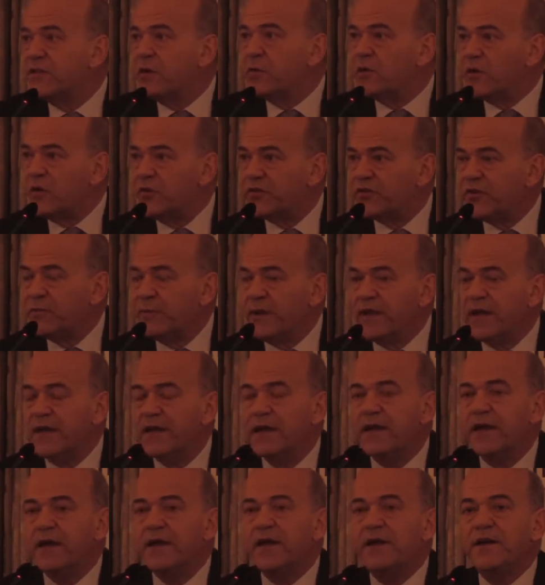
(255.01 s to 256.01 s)
There will also
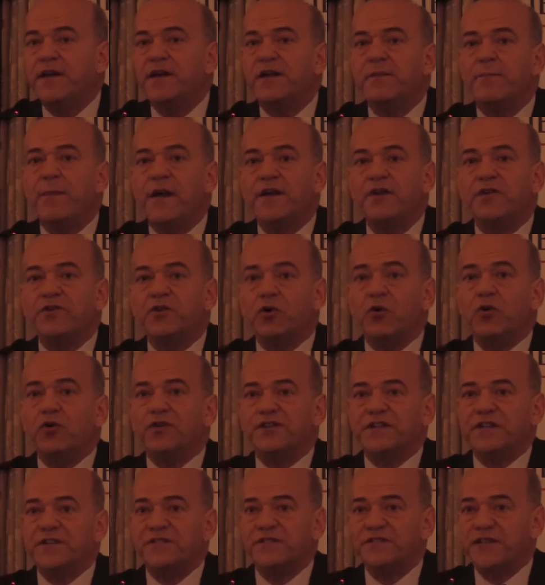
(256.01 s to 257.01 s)
be an independent
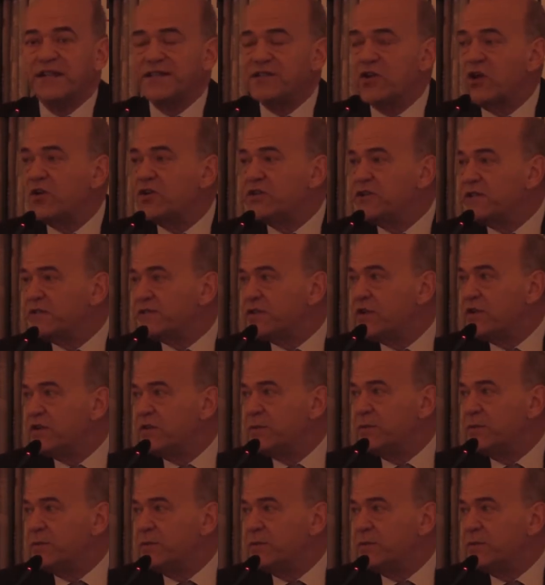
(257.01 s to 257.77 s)
audit of the technology that's going